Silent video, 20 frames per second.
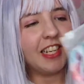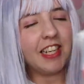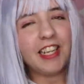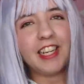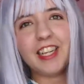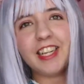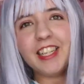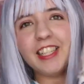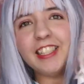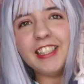
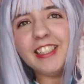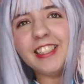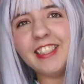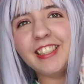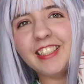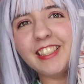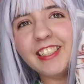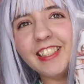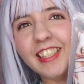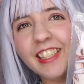
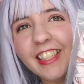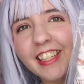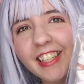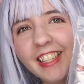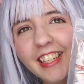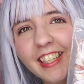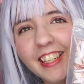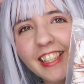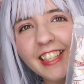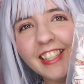it's
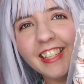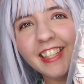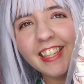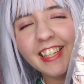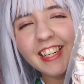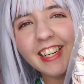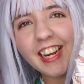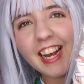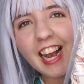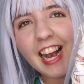
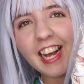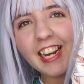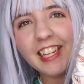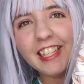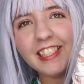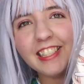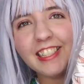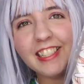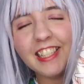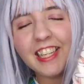
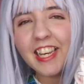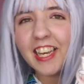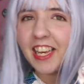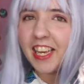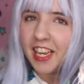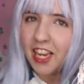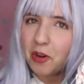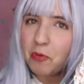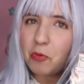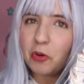Alice
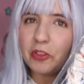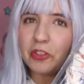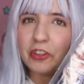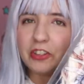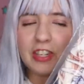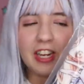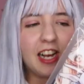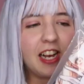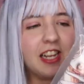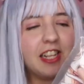in
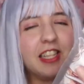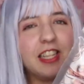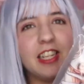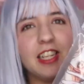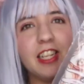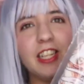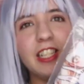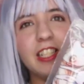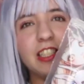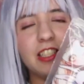Wonderland.
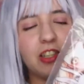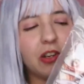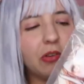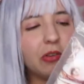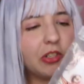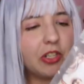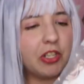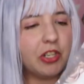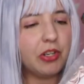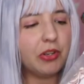It's
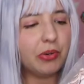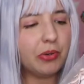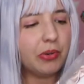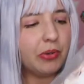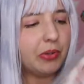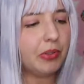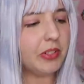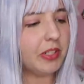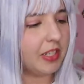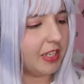so
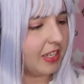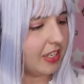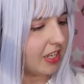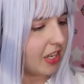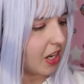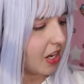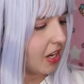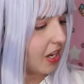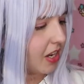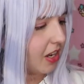cute.
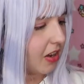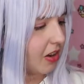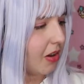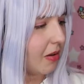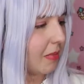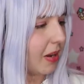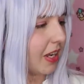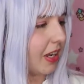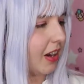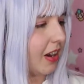
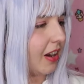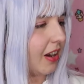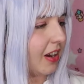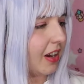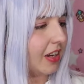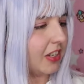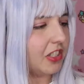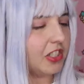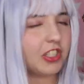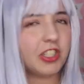Oh my
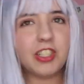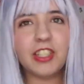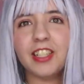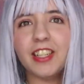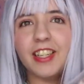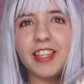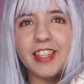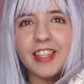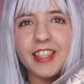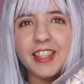gosh,
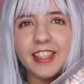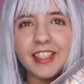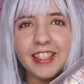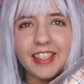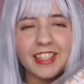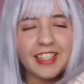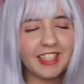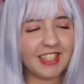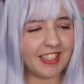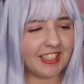
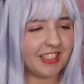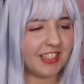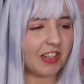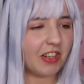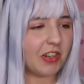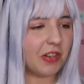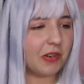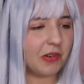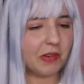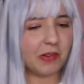it's
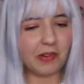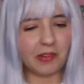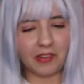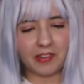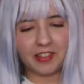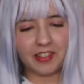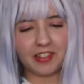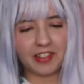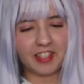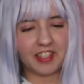so
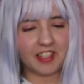cool.